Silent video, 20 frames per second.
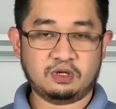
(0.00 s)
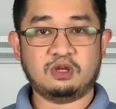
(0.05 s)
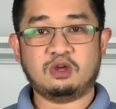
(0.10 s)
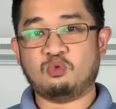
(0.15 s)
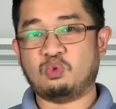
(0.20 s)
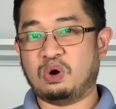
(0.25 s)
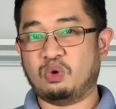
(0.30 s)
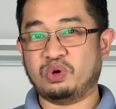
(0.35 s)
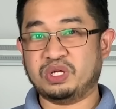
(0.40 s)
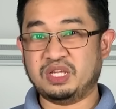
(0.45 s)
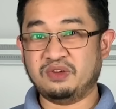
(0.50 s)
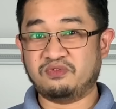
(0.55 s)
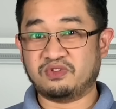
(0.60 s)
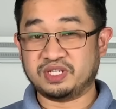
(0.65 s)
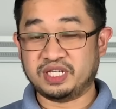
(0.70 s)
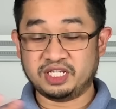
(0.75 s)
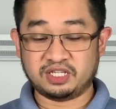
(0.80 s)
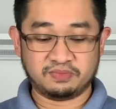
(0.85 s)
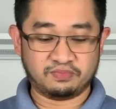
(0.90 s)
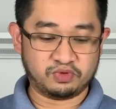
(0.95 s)
While waiting for
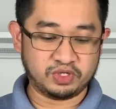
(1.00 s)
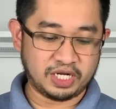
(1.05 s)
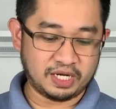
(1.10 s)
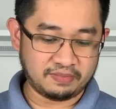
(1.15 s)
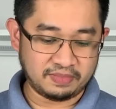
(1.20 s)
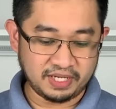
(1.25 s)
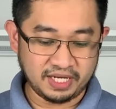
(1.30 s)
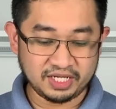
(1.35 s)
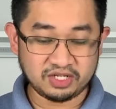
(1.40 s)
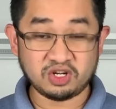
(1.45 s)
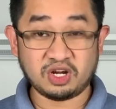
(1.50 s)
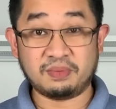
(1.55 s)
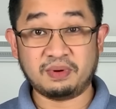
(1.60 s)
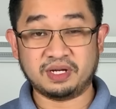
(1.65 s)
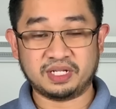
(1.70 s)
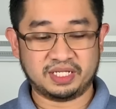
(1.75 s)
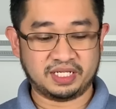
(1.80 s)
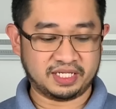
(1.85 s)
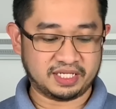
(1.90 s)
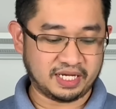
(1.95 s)
this to boot up, let's talk about the
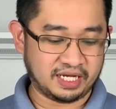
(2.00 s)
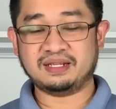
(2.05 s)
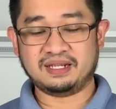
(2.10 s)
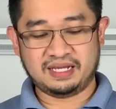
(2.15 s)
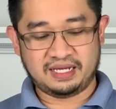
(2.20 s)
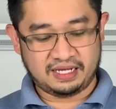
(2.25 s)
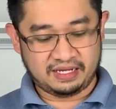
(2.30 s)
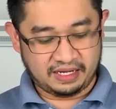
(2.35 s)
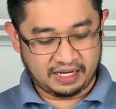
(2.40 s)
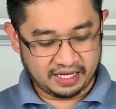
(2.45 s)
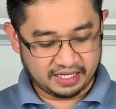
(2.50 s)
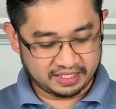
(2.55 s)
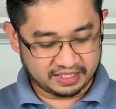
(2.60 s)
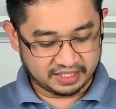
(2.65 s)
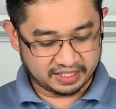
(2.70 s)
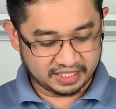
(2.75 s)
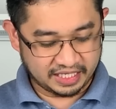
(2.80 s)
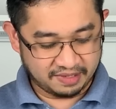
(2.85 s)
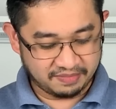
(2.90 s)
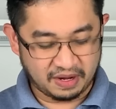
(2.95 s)
design. It has the
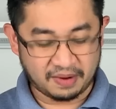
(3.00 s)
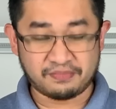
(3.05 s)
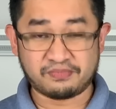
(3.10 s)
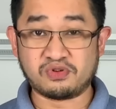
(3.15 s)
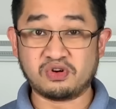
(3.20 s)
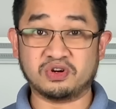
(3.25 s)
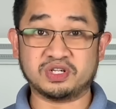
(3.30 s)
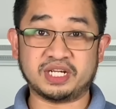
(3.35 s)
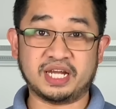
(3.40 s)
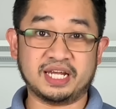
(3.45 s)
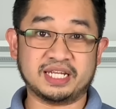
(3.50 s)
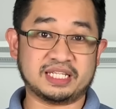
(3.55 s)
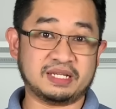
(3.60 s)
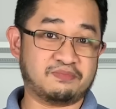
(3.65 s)
same approach as the